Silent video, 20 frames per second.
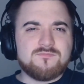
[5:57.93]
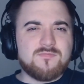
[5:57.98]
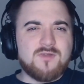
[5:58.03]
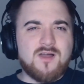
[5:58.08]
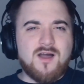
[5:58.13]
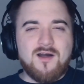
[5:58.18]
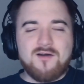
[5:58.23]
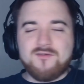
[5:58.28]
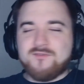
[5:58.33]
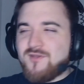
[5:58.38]

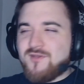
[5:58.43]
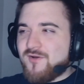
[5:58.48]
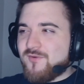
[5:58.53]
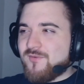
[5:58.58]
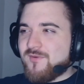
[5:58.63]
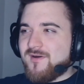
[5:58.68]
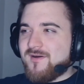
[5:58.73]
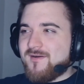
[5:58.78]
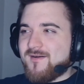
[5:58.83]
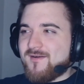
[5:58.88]
I don't
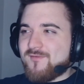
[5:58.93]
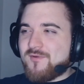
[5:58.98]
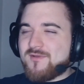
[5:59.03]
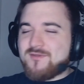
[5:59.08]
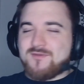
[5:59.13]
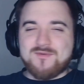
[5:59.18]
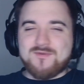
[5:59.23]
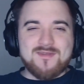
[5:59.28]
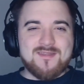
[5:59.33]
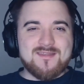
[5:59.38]
know
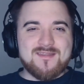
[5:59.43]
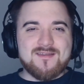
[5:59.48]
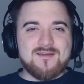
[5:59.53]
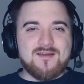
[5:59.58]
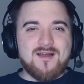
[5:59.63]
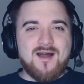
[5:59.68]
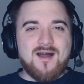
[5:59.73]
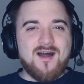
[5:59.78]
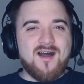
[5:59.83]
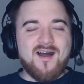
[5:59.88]
what could
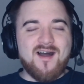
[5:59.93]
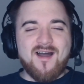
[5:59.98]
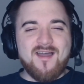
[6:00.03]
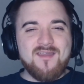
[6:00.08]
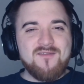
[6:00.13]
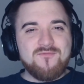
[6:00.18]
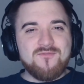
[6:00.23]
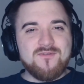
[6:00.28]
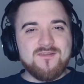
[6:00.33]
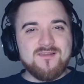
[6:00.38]

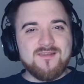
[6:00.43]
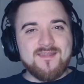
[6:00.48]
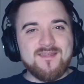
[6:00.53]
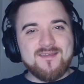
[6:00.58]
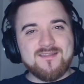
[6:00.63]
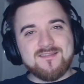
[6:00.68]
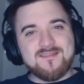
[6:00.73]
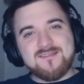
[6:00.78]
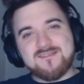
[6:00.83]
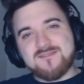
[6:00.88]
I feel
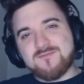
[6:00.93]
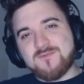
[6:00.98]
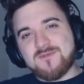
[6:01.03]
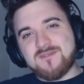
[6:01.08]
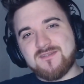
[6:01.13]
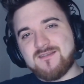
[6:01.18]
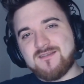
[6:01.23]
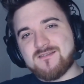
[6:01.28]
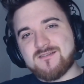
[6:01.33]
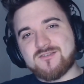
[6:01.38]
like this
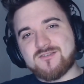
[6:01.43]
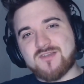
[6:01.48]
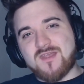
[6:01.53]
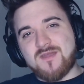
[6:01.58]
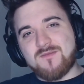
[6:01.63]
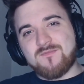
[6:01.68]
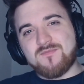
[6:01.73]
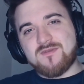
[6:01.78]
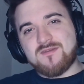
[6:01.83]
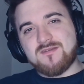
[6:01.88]
particular
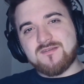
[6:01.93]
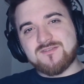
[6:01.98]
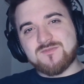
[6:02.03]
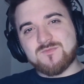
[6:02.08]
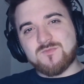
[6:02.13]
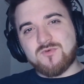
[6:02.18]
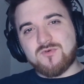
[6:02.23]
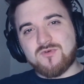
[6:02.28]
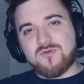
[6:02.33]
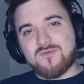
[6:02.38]
champion is
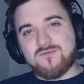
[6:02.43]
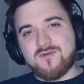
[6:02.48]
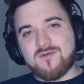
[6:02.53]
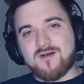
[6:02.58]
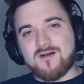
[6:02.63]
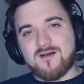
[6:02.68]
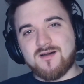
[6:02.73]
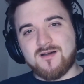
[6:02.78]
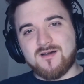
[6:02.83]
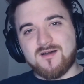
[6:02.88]
more of
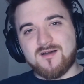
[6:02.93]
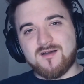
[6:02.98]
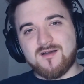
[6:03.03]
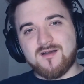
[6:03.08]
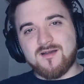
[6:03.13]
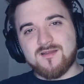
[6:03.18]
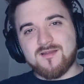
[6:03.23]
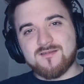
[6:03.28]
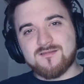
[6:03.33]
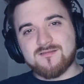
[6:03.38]

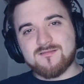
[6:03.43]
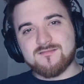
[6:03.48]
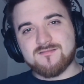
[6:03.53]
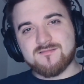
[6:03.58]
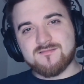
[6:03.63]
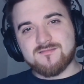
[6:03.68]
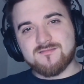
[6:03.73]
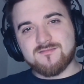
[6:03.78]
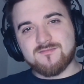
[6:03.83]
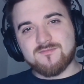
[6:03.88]
a
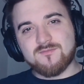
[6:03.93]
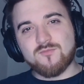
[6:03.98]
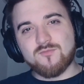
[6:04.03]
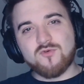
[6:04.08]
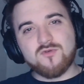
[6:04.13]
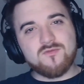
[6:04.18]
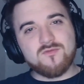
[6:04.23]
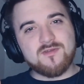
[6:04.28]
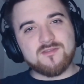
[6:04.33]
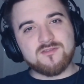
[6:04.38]

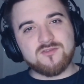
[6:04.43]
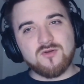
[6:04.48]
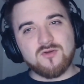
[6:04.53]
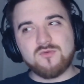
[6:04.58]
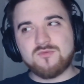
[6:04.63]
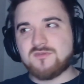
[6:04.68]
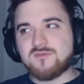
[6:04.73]
toned